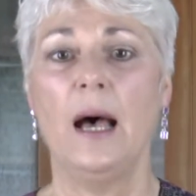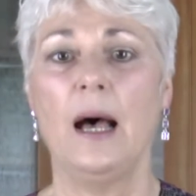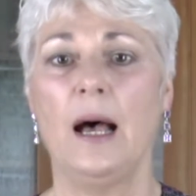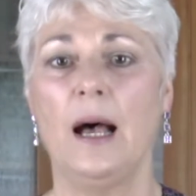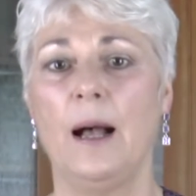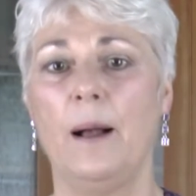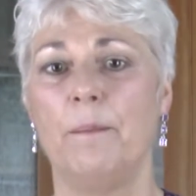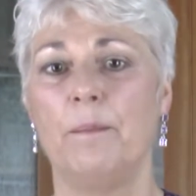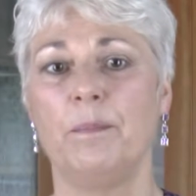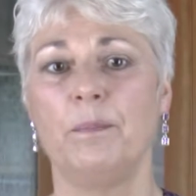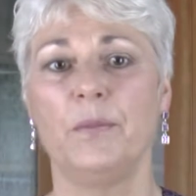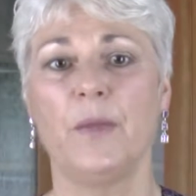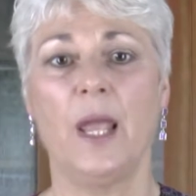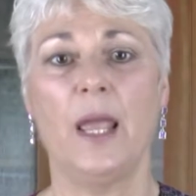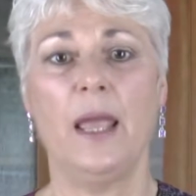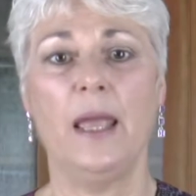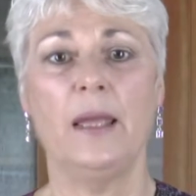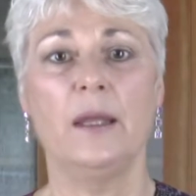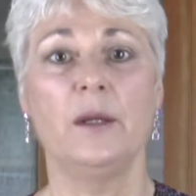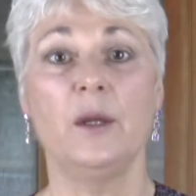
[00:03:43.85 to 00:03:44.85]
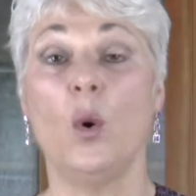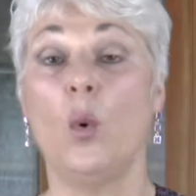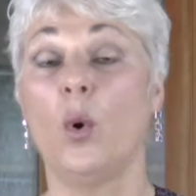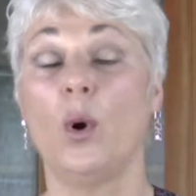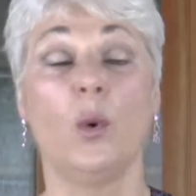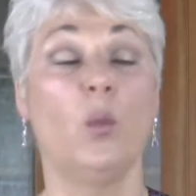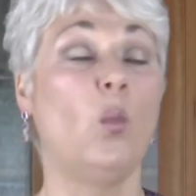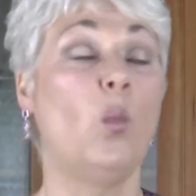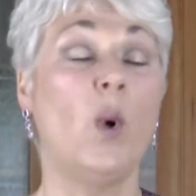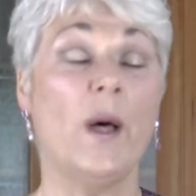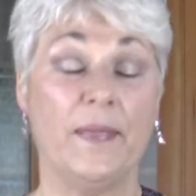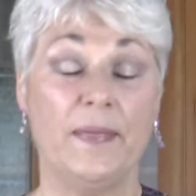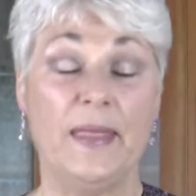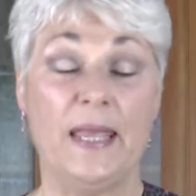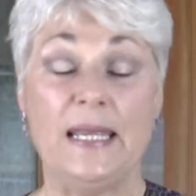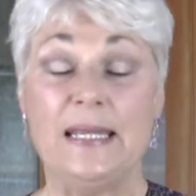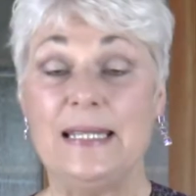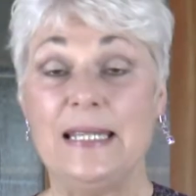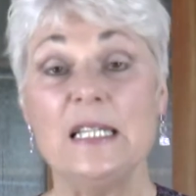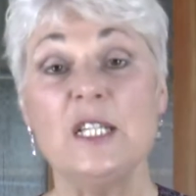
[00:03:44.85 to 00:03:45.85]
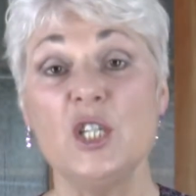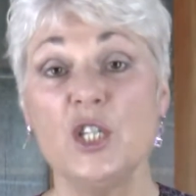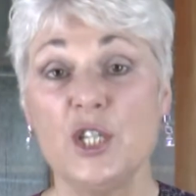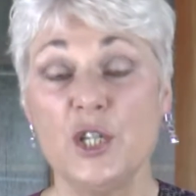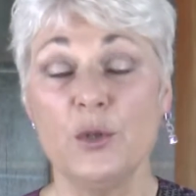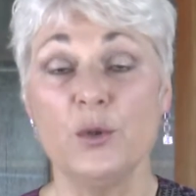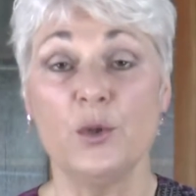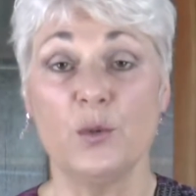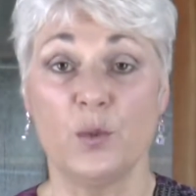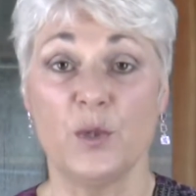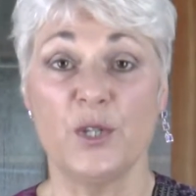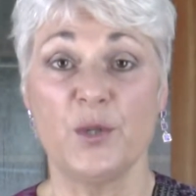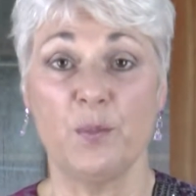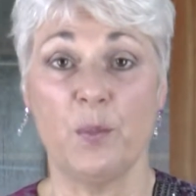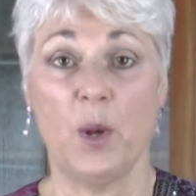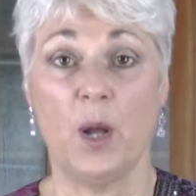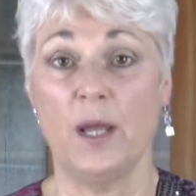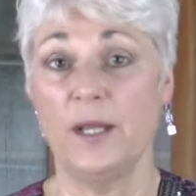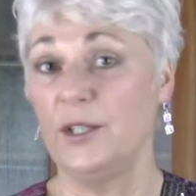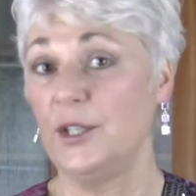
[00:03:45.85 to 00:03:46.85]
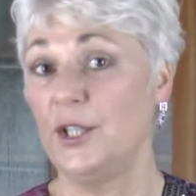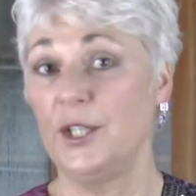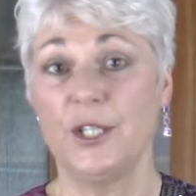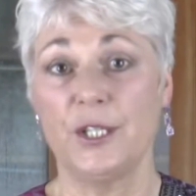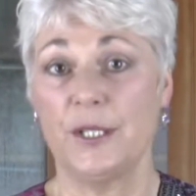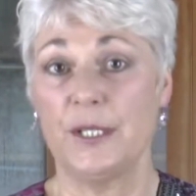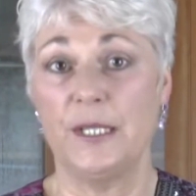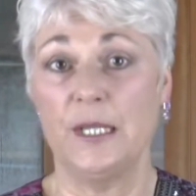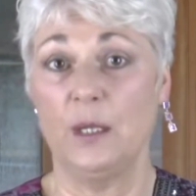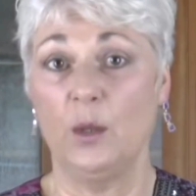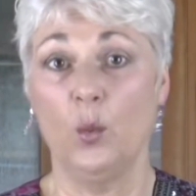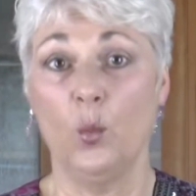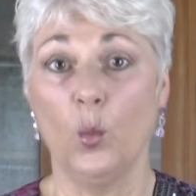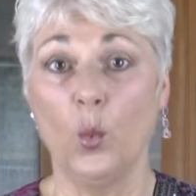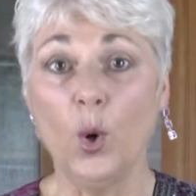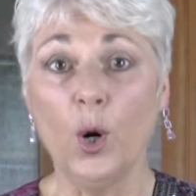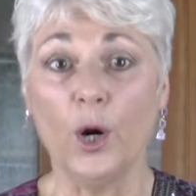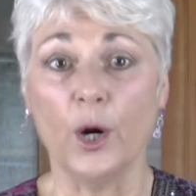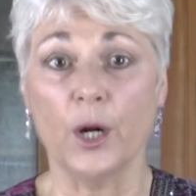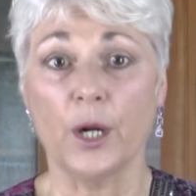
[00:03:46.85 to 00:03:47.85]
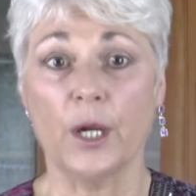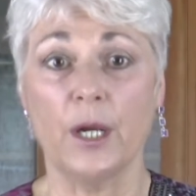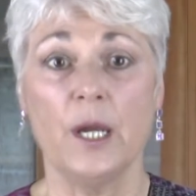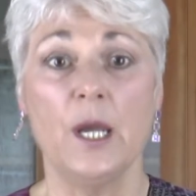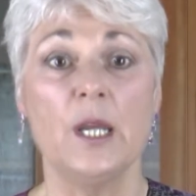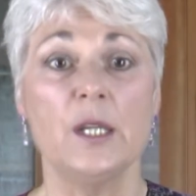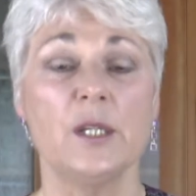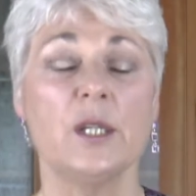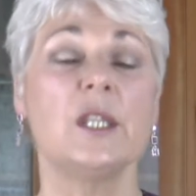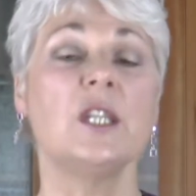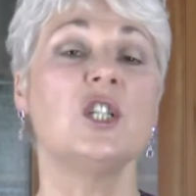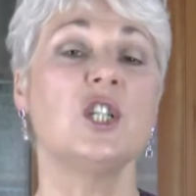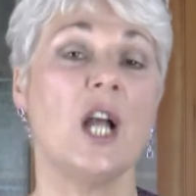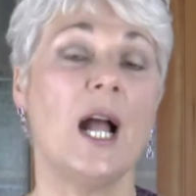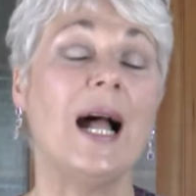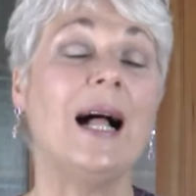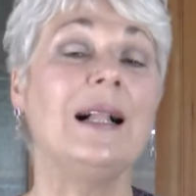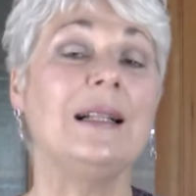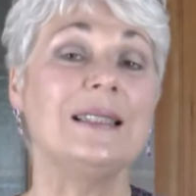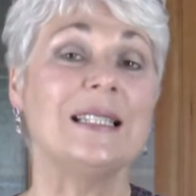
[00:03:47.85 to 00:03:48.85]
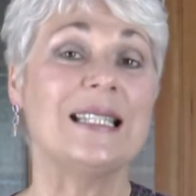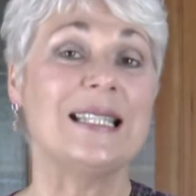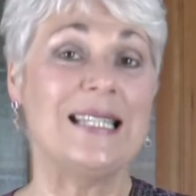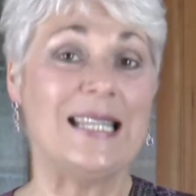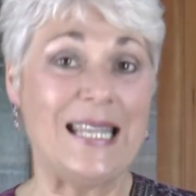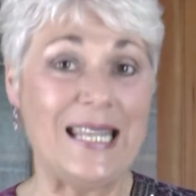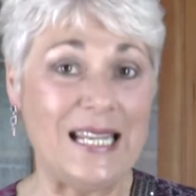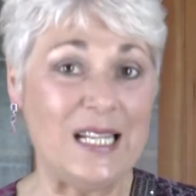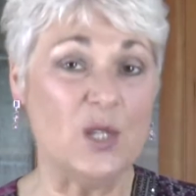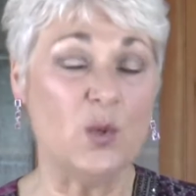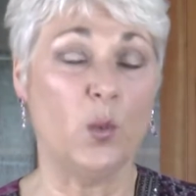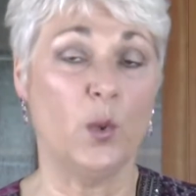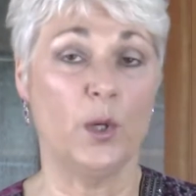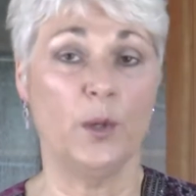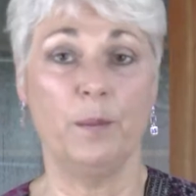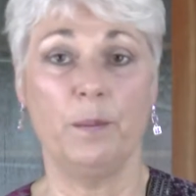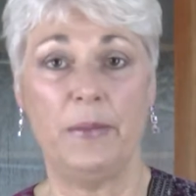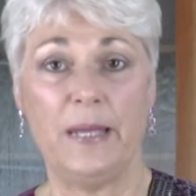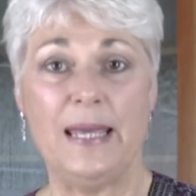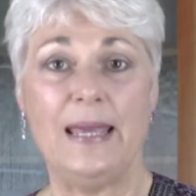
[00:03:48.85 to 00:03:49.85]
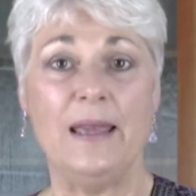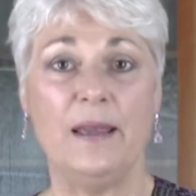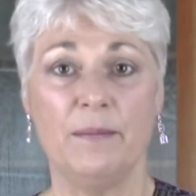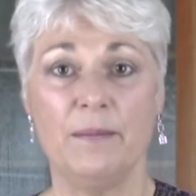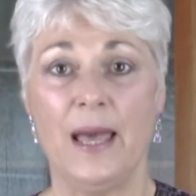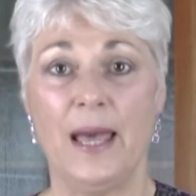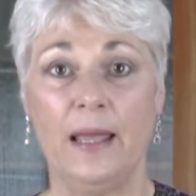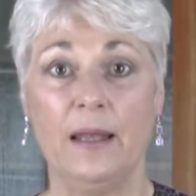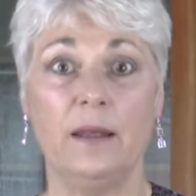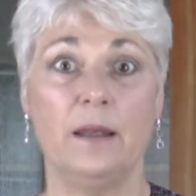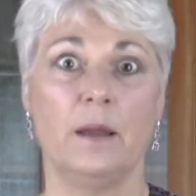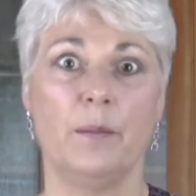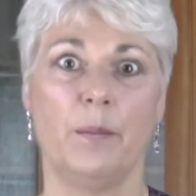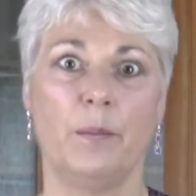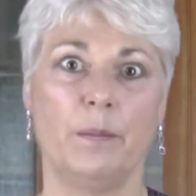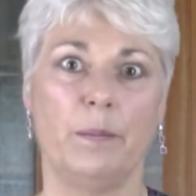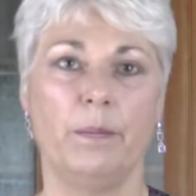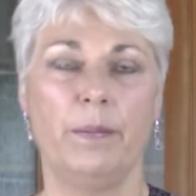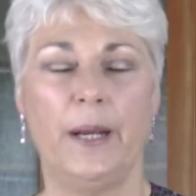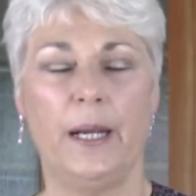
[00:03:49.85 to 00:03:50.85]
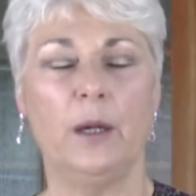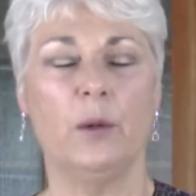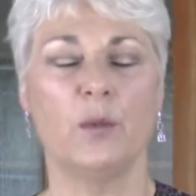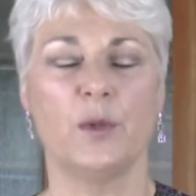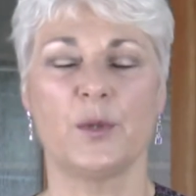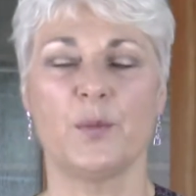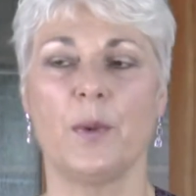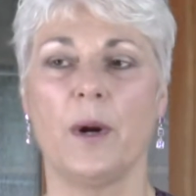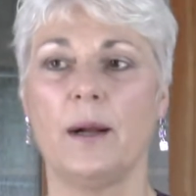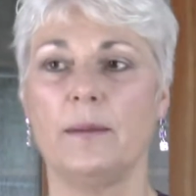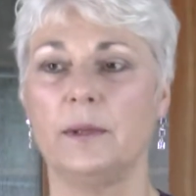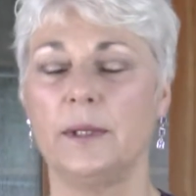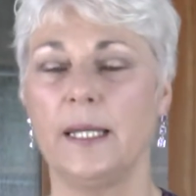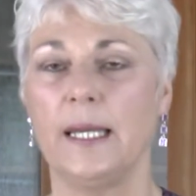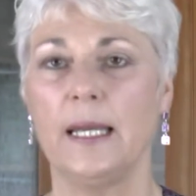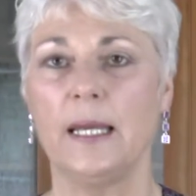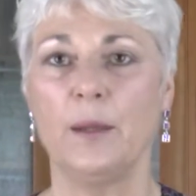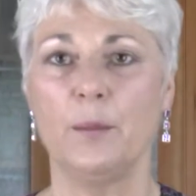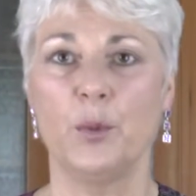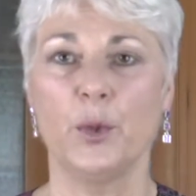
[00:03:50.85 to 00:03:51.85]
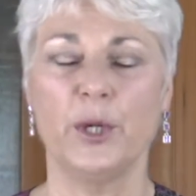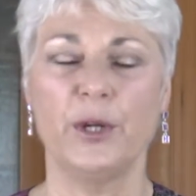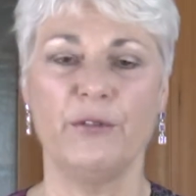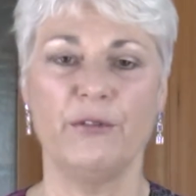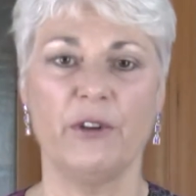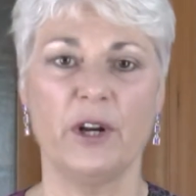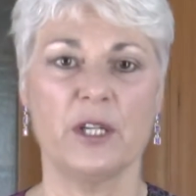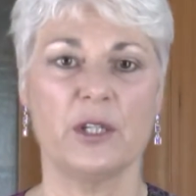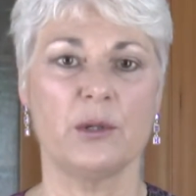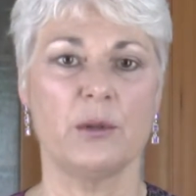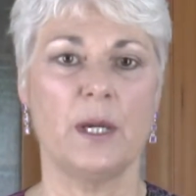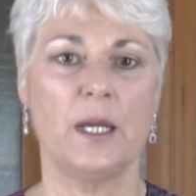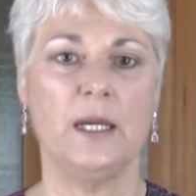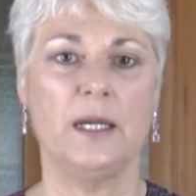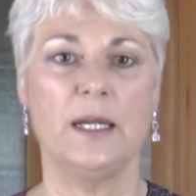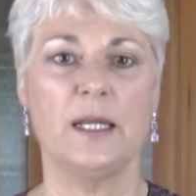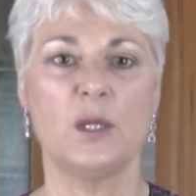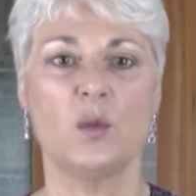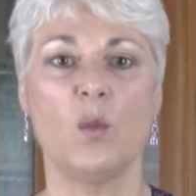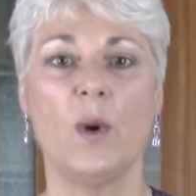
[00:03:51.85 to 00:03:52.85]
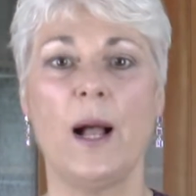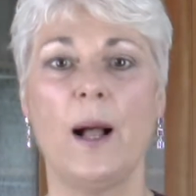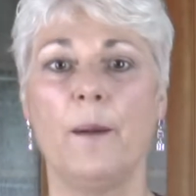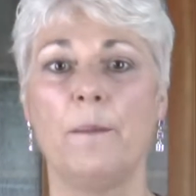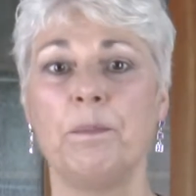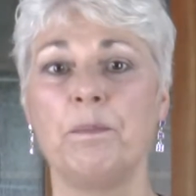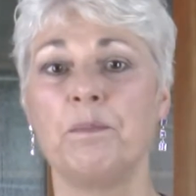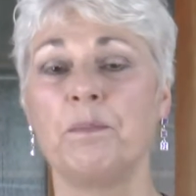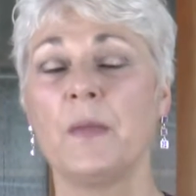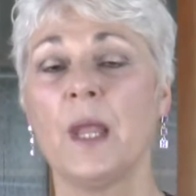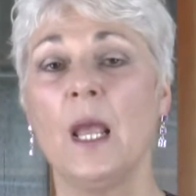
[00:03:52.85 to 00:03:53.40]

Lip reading: Or what they did do to respond just didn't work. So the child's needs weren't being met, and the parent was probably getting pretty frustrated as well.